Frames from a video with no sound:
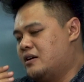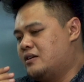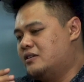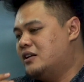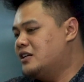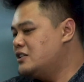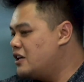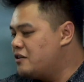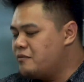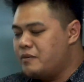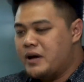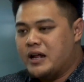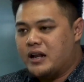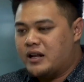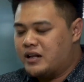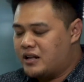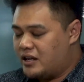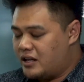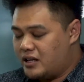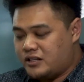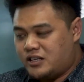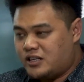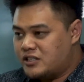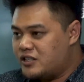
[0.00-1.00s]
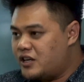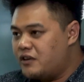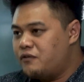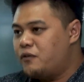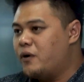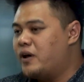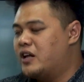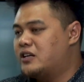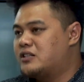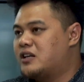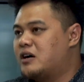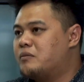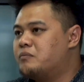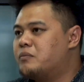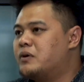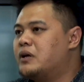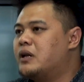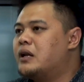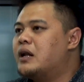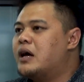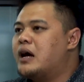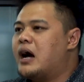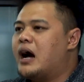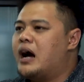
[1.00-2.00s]
Just give you an
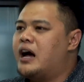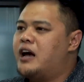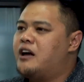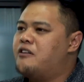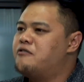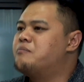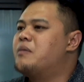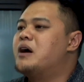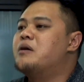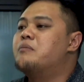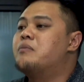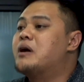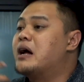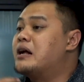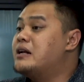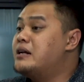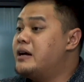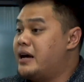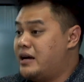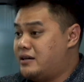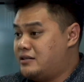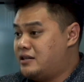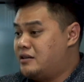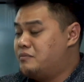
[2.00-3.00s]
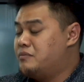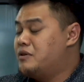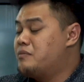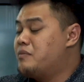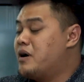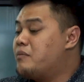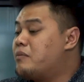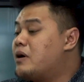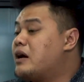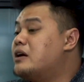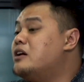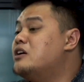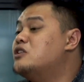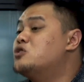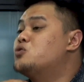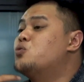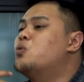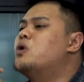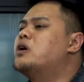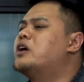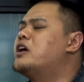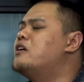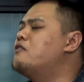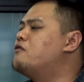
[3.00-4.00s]
example. I have my brother example. My brother is
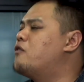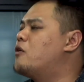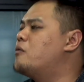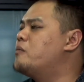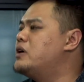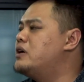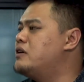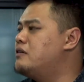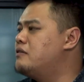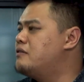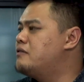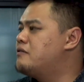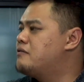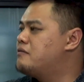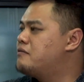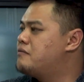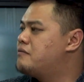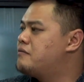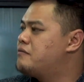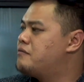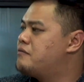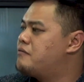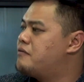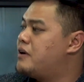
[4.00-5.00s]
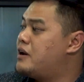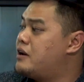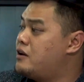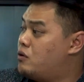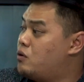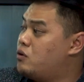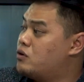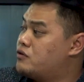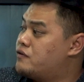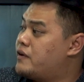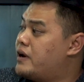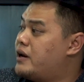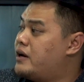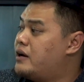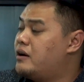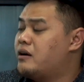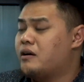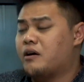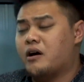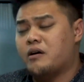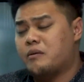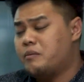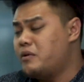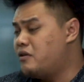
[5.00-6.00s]
working for me. Very close friend.
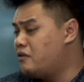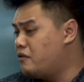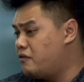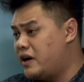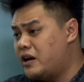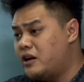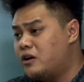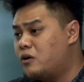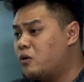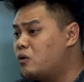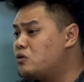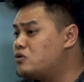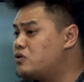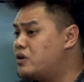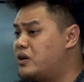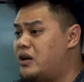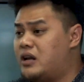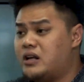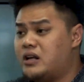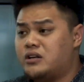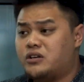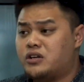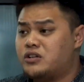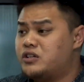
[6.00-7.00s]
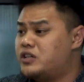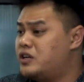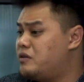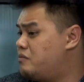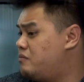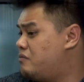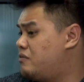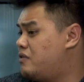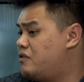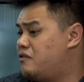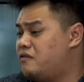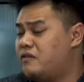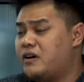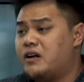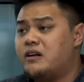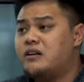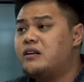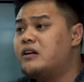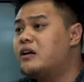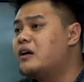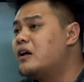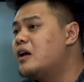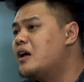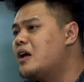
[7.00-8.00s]
I mean a very close relationship.
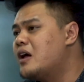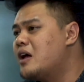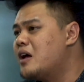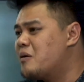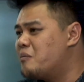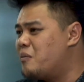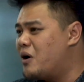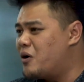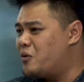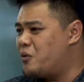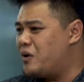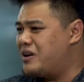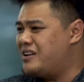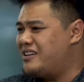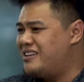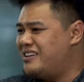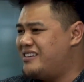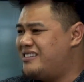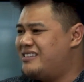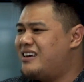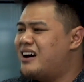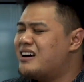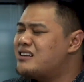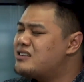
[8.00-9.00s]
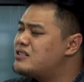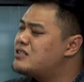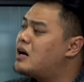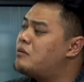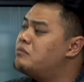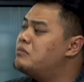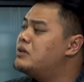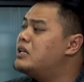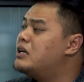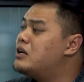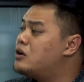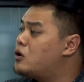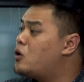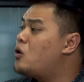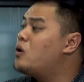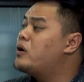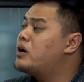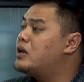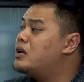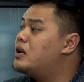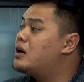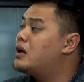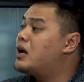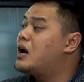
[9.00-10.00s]
But when he does something wrong
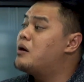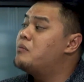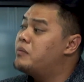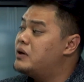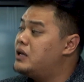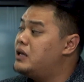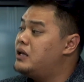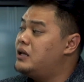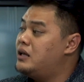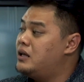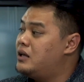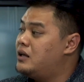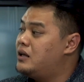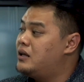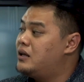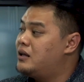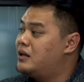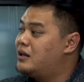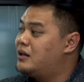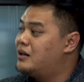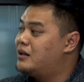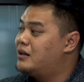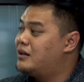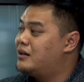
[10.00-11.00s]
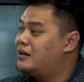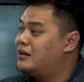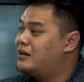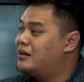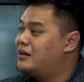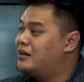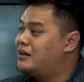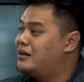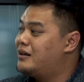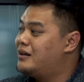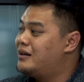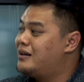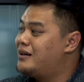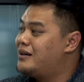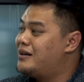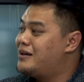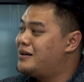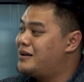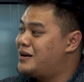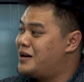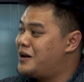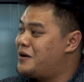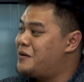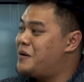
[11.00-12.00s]
in the company,
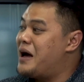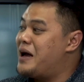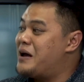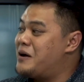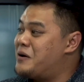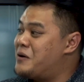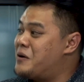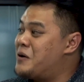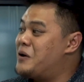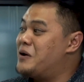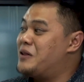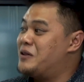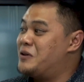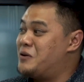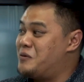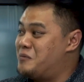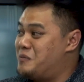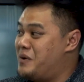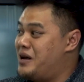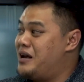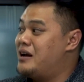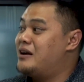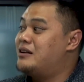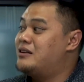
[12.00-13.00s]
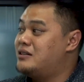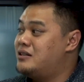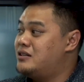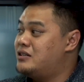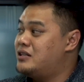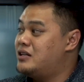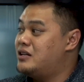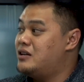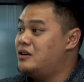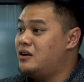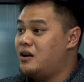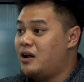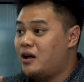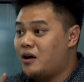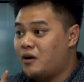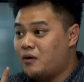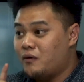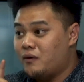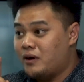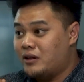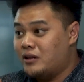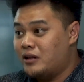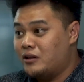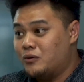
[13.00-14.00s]
now I got to make a decision
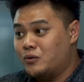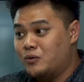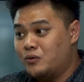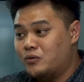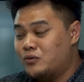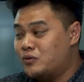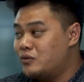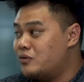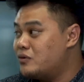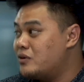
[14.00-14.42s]
whether to